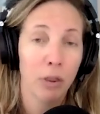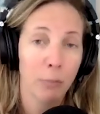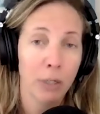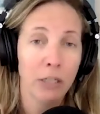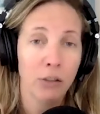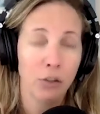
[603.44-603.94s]

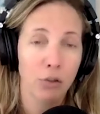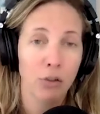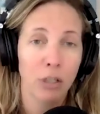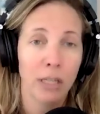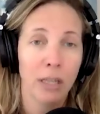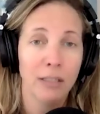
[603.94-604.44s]
3 is
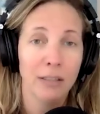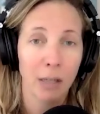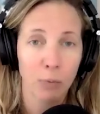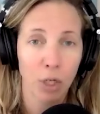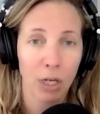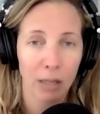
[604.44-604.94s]
usually the
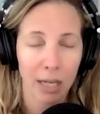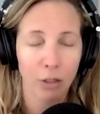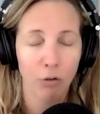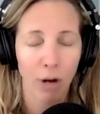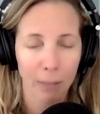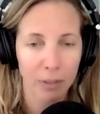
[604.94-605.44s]
subject line
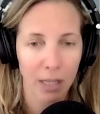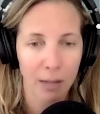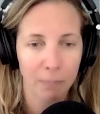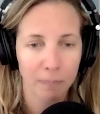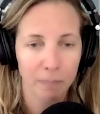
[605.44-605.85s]
grabs them.